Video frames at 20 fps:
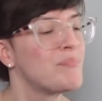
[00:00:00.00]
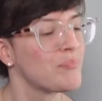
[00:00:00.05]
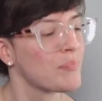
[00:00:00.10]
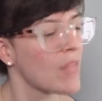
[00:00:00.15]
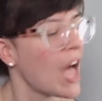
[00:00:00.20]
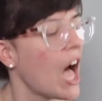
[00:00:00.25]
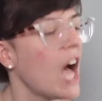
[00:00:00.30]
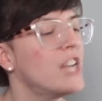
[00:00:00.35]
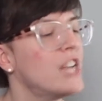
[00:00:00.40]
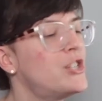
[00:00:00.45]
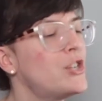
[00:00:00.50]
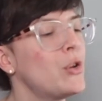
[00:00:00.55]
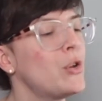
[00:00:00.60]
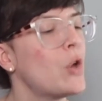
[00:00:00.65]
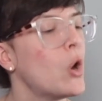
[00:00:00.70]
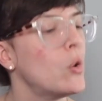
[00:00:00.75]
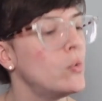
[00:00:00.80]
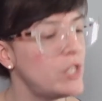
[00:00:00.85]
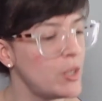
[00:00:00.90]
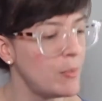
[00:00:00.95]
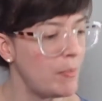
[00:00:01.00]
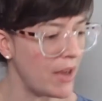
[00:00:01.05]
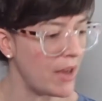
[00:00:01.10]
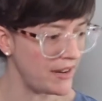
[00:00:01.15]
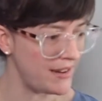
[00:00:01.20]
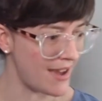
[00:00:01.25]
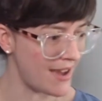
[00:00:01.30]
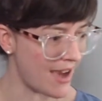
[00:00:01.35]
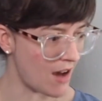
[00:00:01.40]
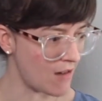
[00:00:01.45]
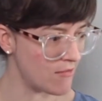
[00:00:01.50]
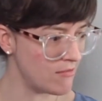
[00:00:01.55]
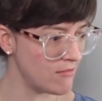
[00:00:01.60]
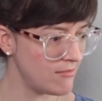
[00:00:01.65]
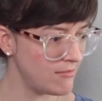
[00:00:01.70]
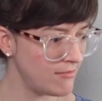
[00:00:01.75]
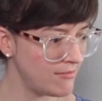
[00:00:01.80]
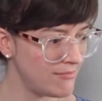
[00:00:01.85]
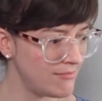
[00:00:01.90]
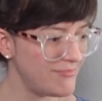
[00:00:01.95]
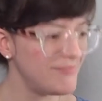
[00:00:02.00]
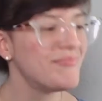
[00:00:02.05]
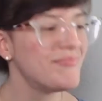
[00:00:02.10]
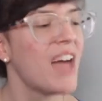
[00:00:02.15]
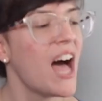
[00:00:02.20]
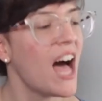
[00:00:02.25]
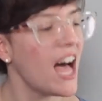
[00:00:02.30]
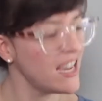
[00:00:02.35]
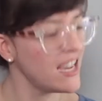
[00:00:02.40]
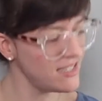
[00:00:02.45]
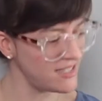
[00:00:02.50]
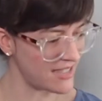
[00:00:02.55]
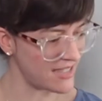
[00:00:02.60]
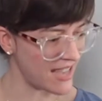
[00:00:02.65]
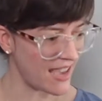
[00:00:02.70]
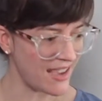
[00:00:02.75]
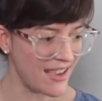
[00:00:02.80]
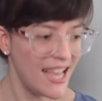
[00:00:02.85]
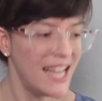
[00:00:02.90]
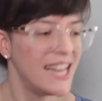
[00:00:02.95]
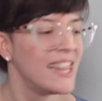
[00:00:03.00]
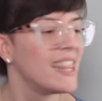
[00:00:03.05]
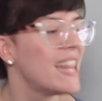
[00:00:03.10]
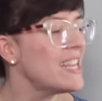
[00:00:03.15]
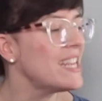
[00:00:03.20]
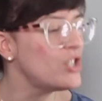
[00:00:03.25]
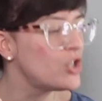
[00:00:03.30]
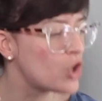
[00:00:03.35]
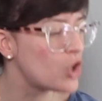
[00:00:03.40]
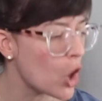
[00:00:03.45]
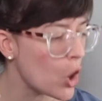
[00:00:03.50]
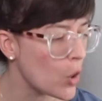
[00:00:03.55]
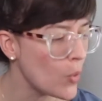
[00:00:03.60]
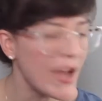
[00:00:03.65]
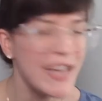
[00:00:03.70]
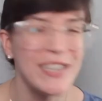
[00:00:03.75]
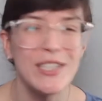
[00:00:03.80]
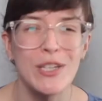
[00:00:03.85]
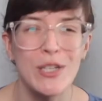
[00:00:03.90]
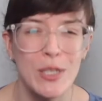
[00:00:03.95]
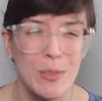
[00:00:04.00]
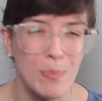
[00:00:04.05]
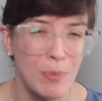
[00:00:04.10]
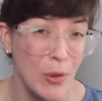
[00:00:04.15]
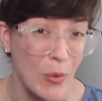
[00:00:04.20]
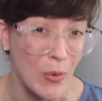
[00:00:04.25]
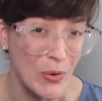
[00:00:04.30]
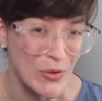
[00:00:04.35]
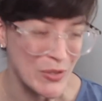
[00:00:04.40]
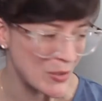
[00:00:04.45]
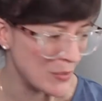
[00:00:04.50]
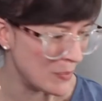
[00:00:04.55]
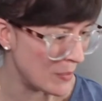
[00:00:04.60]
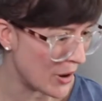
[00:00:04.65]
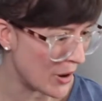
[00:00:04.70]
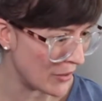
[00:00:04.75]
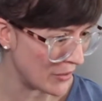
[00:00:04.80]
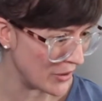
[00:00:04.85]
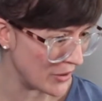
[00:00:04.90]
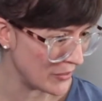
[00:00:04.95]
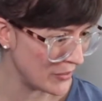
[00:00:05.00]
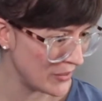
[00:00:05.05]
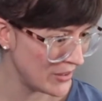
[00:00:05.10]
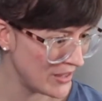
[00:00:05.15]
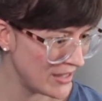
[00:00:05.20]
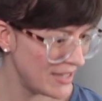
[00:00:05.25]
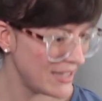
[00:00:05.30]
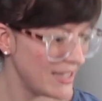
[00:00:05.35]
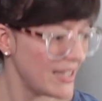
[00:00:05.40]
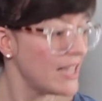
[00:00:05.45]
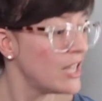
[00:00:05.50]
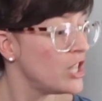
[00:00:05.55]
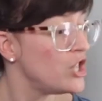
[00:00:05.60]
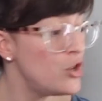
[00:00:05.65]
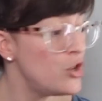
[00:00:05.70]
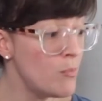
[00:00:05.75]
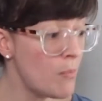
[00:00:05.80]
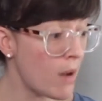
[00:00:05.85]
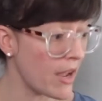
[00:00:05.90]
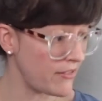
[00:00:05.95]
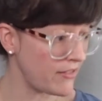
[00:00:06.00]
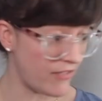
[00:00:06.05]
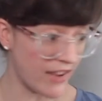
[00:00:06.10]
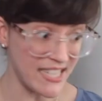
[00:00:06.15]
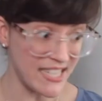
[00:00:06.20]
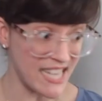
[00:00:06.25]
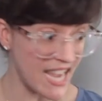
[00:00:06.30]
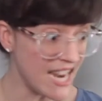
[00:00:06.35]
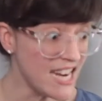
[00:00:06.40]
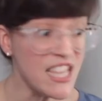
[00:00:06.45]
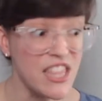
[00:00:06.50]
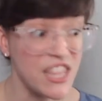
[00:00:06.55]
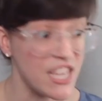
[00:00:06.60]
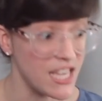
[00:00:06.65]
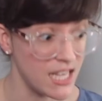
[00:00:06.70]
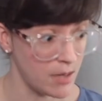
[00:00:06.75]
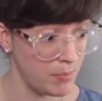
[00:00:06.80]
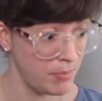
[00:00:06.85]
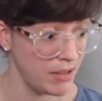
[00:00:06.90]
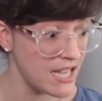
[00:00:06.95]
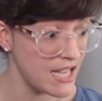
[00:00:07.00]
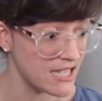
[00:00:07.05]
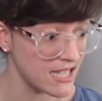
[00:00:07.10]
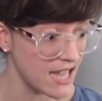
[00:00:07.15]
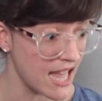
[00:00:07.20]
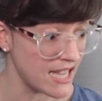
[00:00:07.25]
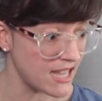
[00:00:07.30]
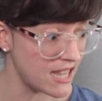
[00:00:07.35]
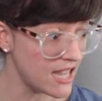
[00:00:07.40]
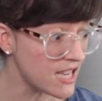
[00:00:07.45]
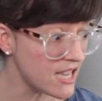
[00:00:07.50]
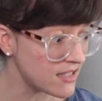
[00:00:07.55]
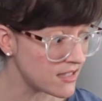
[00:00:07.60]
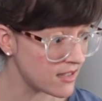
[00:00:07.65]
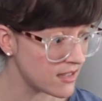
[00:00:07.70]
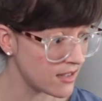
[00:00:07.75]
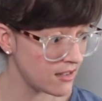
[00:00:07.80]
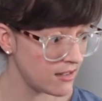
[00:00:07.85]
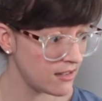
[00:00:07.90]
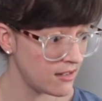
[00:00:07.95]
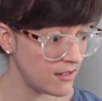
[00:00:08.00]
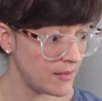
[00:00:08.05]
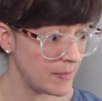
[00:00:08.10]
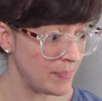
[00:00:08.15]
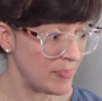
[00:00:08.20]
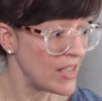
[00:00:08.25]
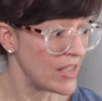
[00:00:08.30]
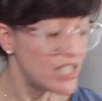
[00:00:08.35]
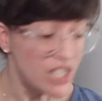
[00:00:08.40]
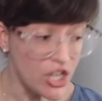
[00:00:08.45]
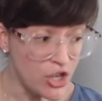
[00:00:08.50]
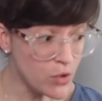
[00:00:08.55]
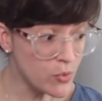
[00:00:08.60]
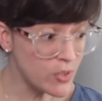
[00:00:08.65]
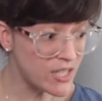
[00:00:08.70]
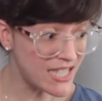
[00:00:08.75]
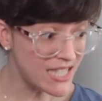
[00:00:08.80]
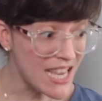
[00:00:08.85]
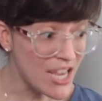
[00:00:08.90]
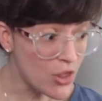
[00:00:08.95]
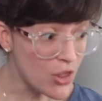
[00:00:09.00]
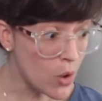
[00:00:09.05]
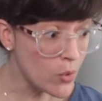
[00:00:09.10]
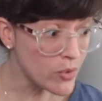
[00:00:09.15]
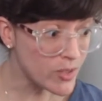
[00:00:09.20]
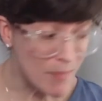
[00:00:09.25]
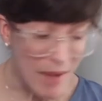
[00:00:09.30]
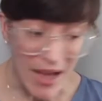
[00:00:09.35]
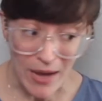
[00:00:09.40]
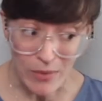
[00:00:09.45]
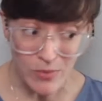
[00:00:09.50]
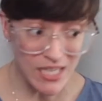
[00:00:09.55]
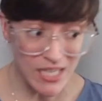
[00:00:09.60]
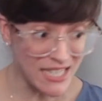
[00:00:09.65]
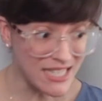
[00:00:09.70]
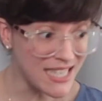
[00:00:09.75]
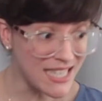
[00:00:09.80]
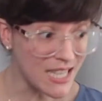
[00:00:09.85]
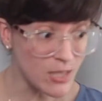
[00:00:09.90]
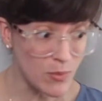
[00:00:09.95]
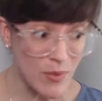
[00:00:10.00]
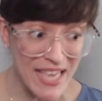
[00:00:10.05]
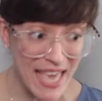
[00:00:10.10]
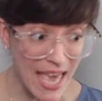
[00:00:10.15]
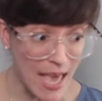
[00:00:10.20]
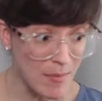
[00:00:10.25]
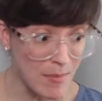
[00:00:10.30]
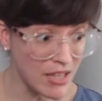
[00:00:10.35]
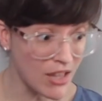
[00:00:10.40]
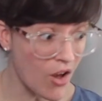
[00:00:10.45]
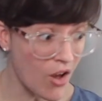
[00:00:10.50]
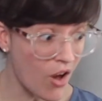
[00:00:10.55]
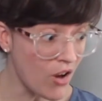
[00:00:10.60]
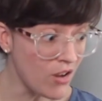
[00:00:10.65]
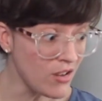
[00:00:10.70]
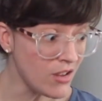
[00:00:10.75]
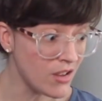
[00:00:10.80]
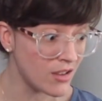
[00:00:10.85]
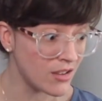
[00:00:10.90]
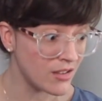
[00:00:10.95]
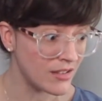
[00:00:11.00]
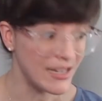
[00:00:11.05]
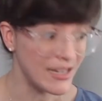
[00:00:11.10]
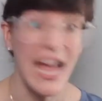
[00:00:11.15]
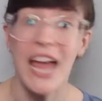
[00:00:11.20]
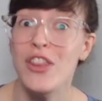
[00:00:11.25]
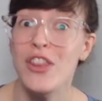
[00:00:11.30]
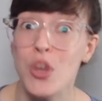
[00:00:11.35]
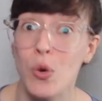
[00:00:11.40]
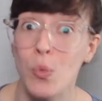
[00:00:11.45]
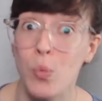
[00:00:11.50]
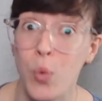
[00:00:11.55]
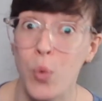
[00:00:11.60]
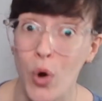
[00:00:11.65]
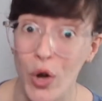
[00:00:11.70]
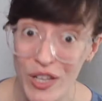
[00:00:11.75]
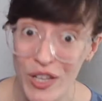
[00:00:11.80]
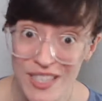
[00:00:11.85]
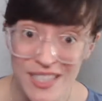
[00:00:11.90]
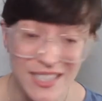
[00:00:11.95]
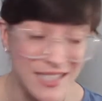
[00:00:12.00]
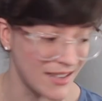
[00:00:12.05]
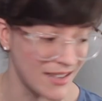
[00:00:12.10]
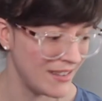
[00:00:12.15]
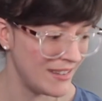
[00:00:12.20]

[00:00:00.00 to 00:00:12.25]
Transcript: I shall go to bed now. I say, let's go and explore tomorrow. You might find anything in a place like this. Did you see those mountains as we came along? And the woods?